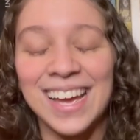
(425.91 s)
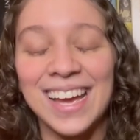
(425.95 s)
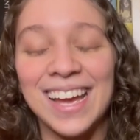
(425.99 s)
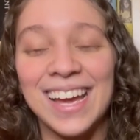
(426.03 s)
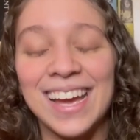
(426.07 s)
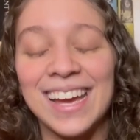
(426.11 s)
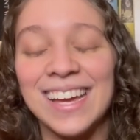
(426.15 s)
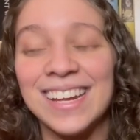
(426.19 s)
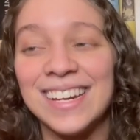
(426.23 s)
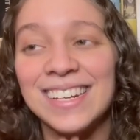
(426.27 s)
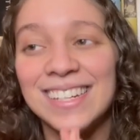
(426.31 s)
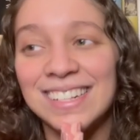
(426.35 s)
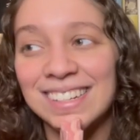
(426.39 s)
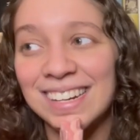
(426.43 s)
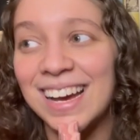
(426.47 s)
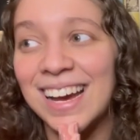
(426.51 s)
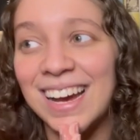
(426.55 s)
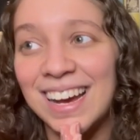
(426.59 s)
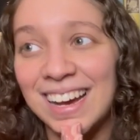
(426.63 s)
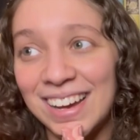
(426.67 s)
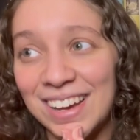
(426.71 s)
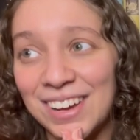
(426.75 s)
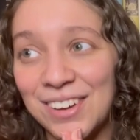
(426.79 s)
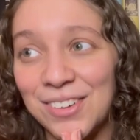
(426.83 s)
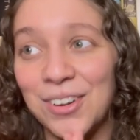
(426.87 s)
And
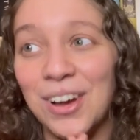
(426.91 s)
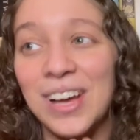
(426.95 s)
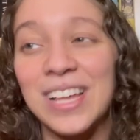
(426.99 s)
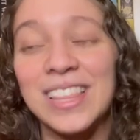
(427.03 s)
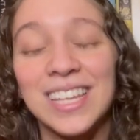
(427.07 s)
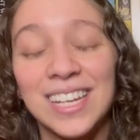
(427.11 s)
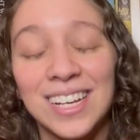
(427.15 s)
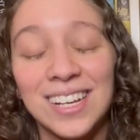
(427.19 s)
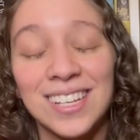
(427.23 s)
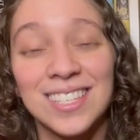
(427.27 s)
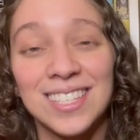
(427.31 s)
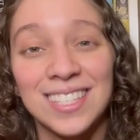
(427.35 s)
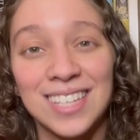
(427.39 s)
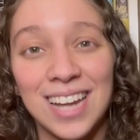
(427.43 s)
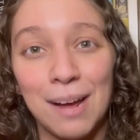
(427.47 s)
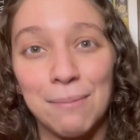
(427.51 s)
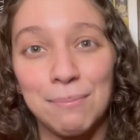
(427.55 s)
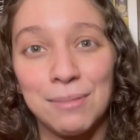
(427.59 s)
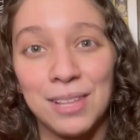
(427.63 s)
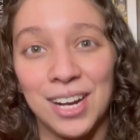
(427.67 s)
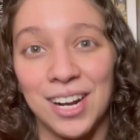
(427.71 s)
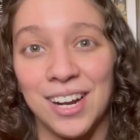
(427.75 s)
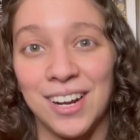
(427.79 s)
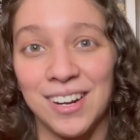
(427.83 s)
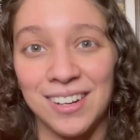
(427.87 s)
I don't know, I think I'll
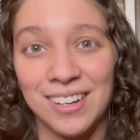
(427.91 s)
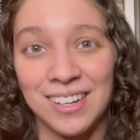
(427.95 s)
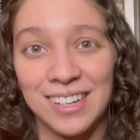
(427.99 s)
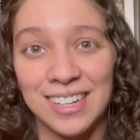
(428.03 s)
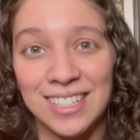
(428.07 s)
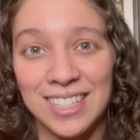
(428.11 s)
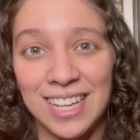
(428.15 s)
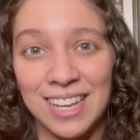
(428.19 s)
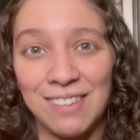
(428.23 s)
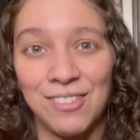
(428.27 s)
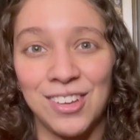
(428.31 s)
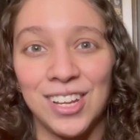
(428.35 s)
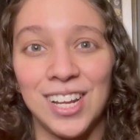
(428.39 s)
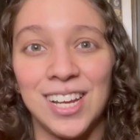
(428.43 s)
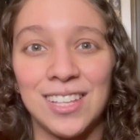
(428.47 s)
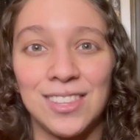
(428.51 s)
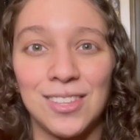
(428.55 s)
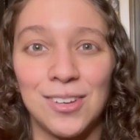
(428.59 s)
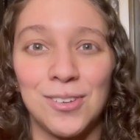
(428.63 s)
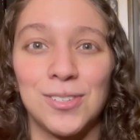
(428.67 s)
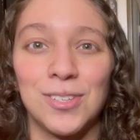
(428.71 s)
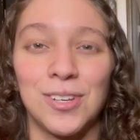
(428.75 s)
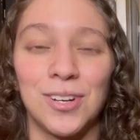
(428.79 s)
stop there because I feel like those